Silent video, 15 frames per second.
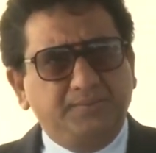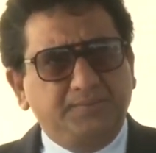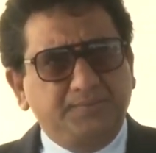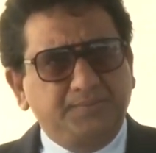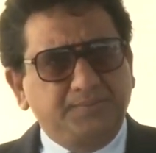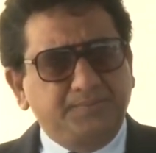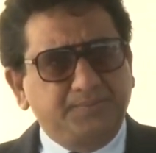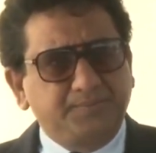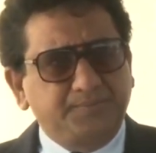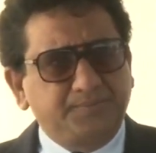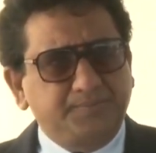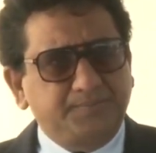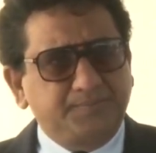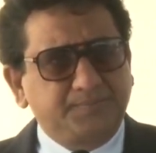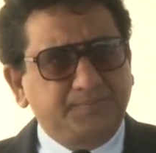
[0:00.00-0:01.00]

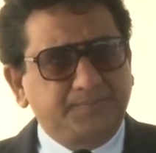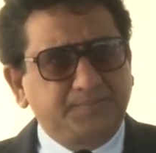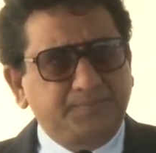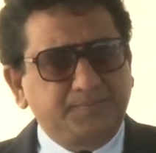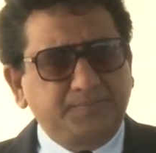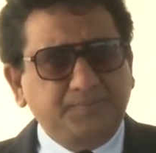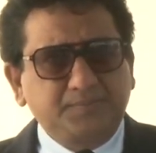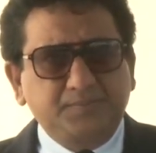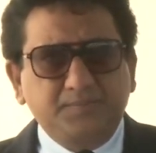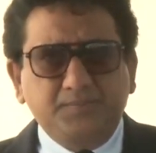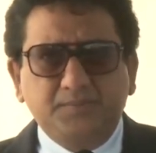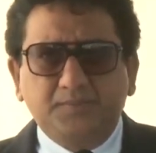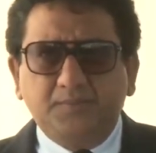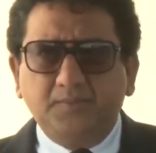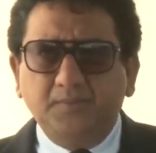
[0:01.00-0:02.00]

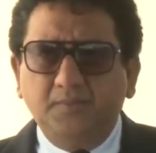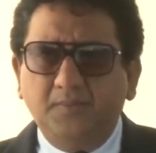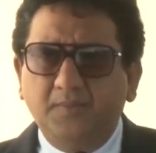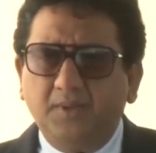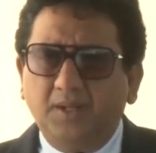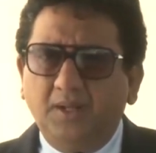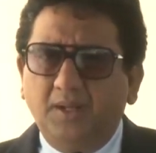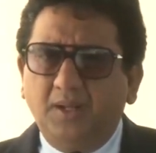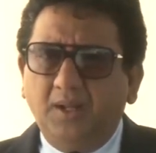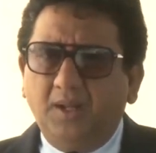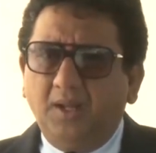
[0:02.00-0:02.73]
(silence)